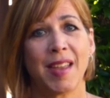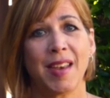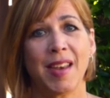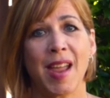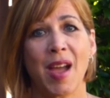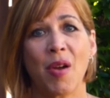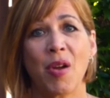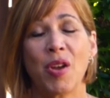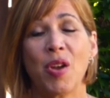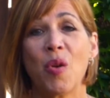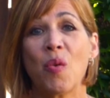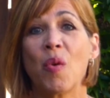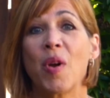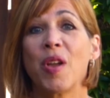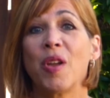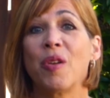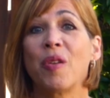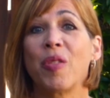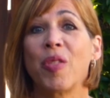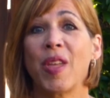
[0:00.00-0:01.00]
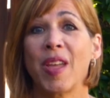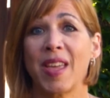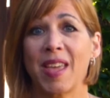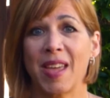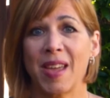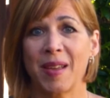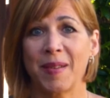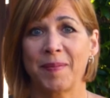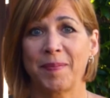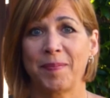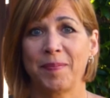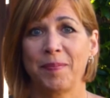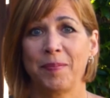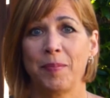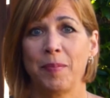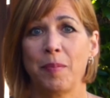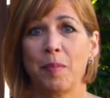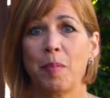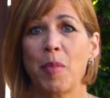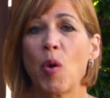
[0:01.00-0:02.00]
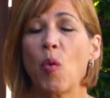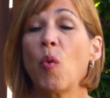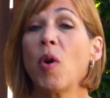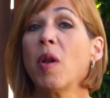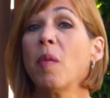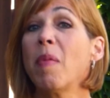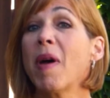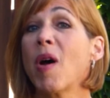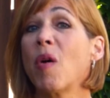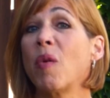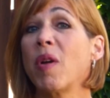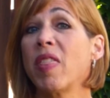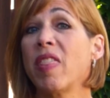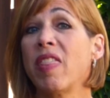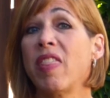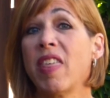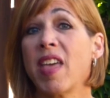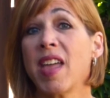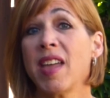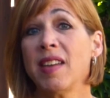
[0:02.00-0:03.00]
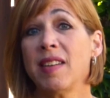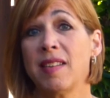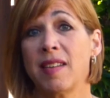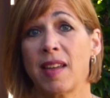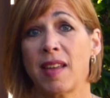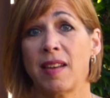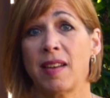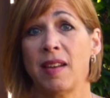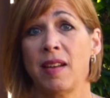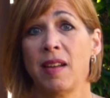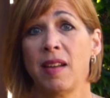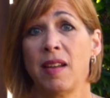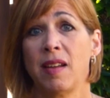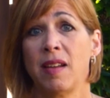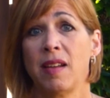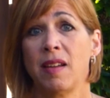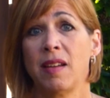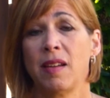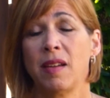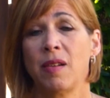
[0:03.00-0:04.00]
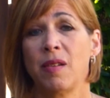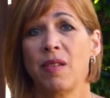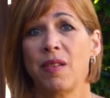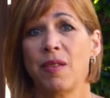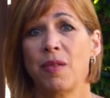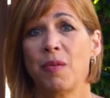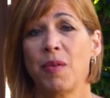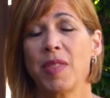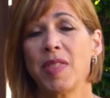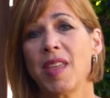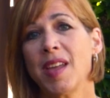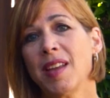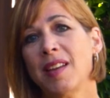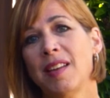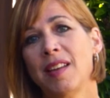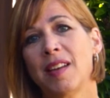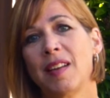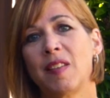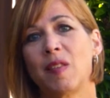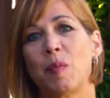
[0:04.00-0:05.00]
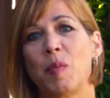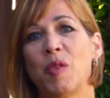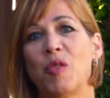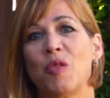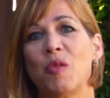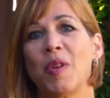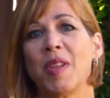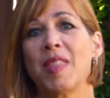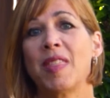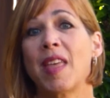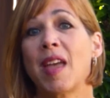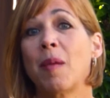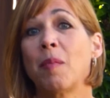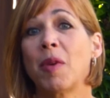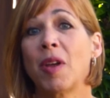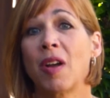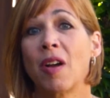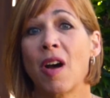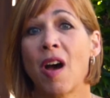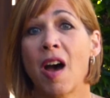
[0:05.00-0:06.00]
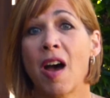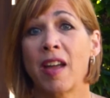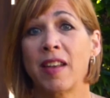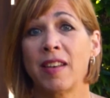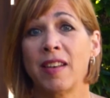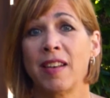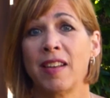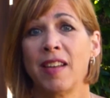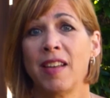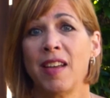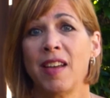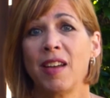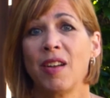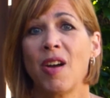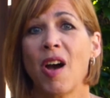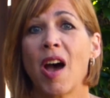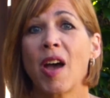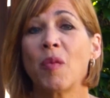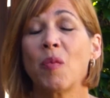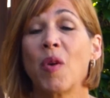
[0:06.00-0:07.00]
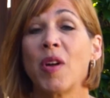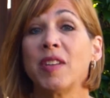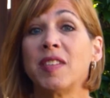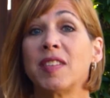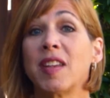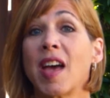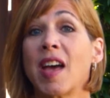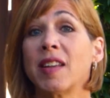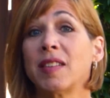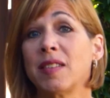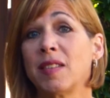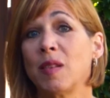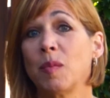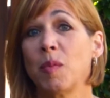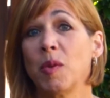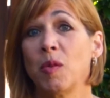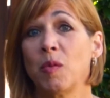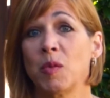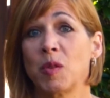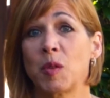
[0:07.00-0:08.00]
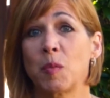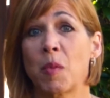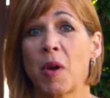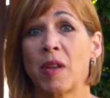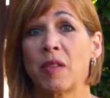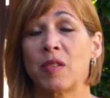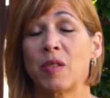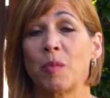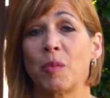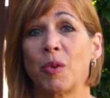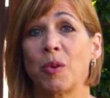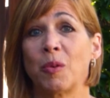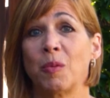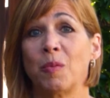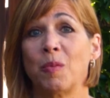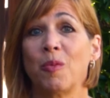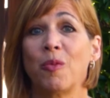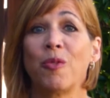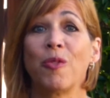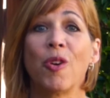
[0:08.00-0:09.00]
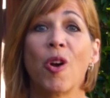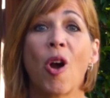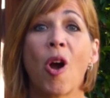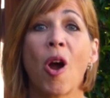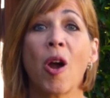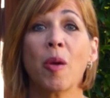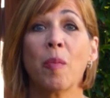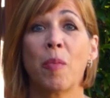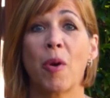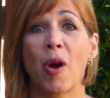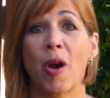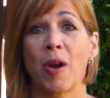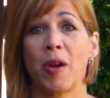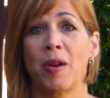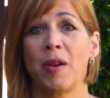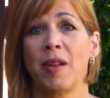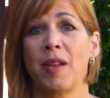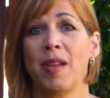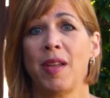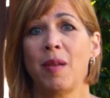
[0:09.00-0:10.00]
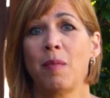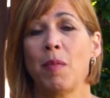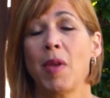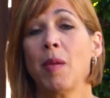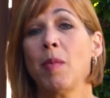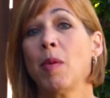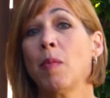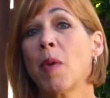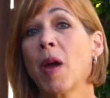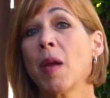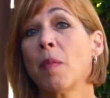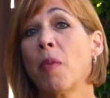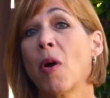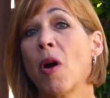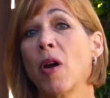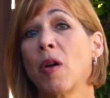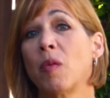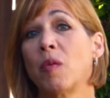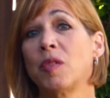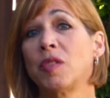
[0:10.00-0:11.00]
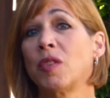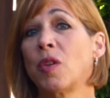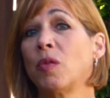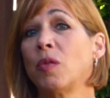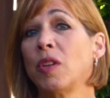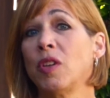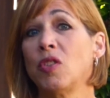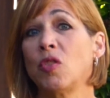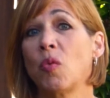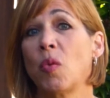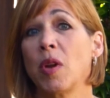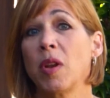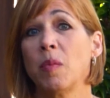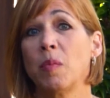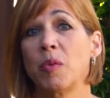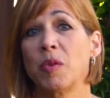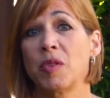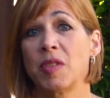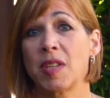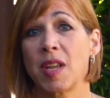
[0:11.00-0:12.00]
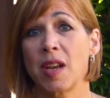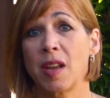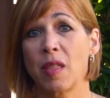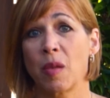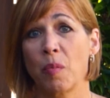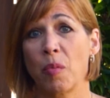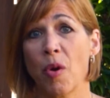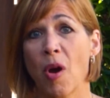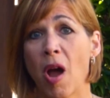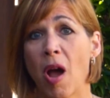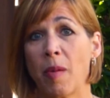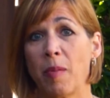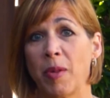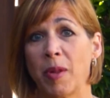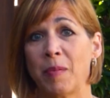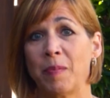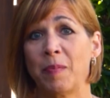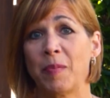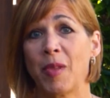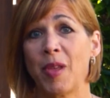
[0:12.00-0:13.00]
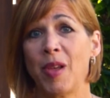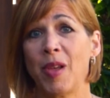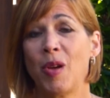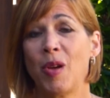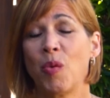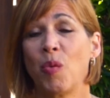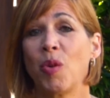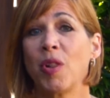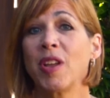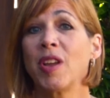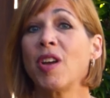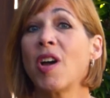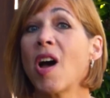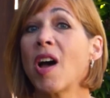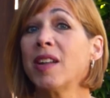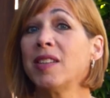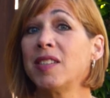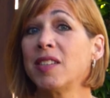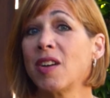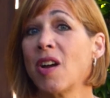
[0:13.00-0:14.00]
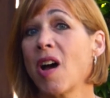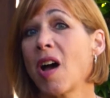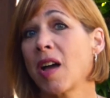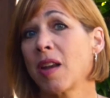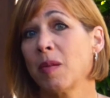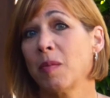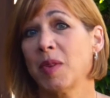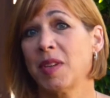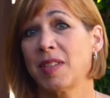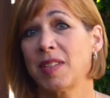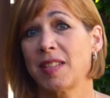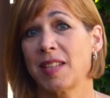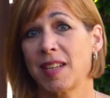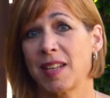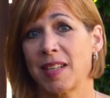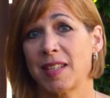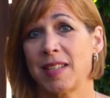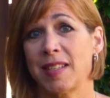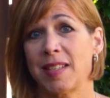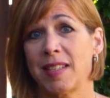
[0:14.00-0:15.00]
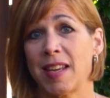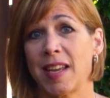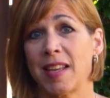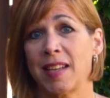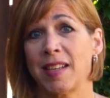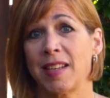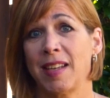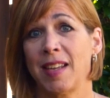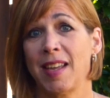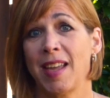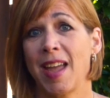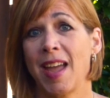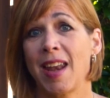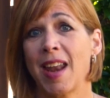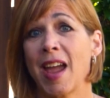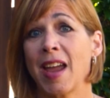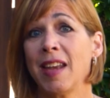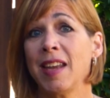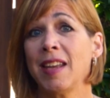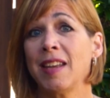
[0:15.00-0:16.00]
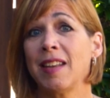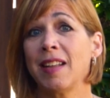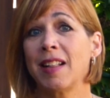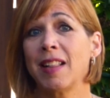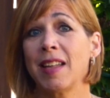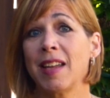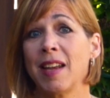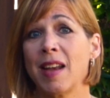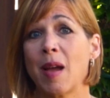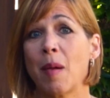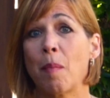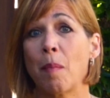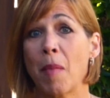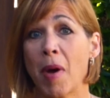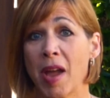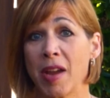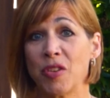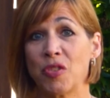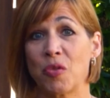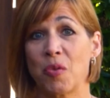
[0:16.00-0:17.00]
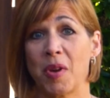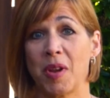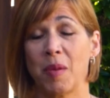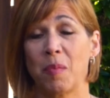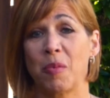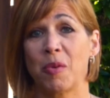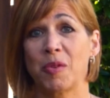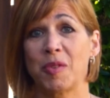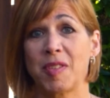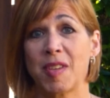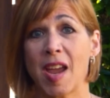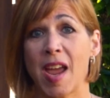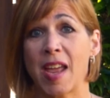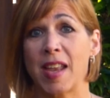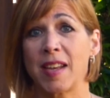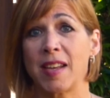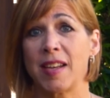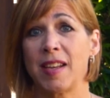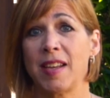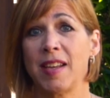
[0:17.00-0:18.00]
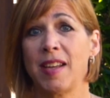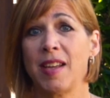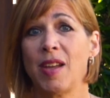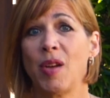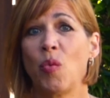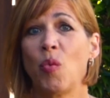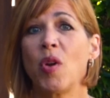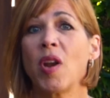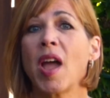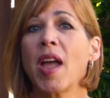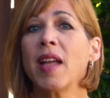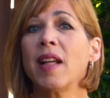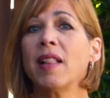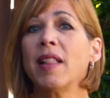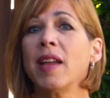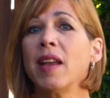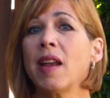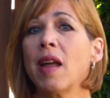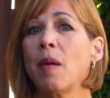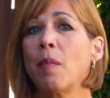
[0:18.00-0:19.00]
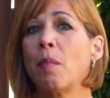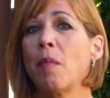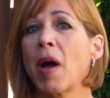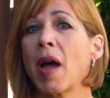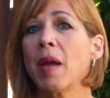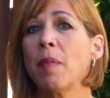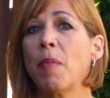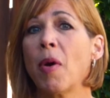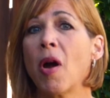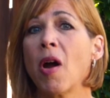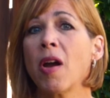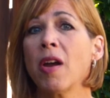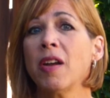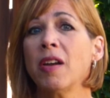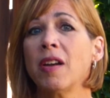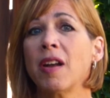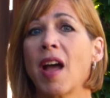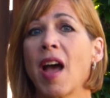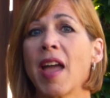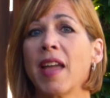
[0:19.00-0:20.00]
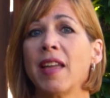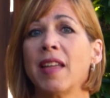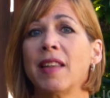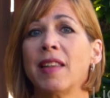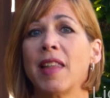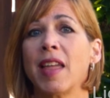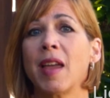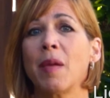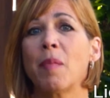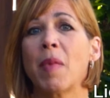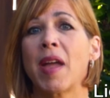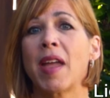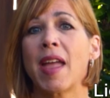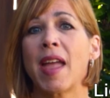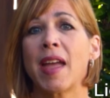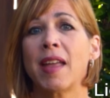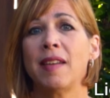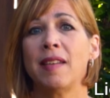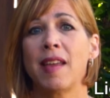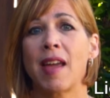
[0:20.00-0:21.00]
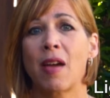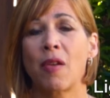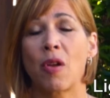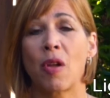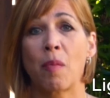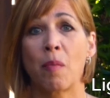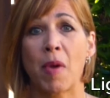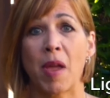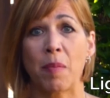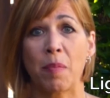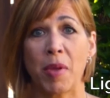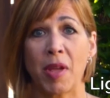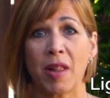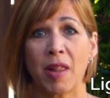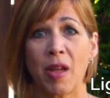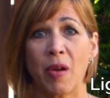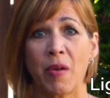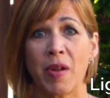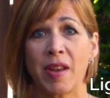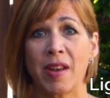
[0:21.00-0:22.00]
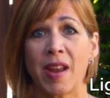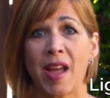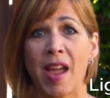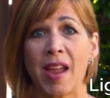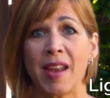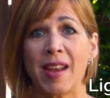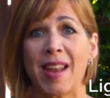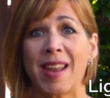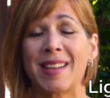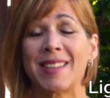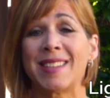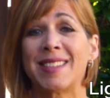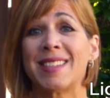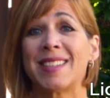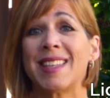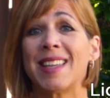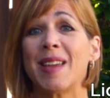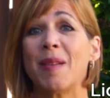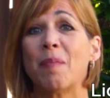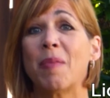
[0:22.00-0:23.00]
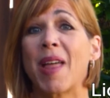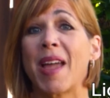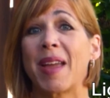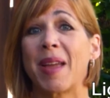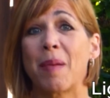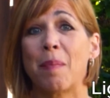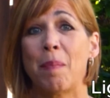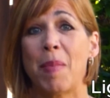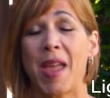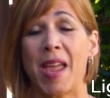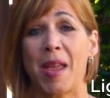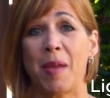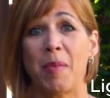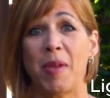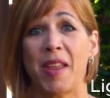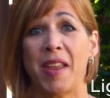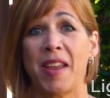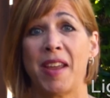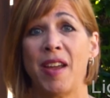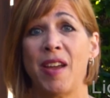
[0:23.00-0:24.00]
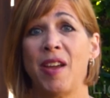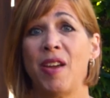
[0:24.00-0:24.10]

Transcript: Now, I know what you're thinking, but what about what they did? What they did is between them and God. God wants us to be responsible for our part. Maybe my part was only 20% of the problem. Well, in God's economy, sin is sin, and I need to clean up my 20%. When I clean up my part, I can lay my head down on my pillow at night and sleep like a baby,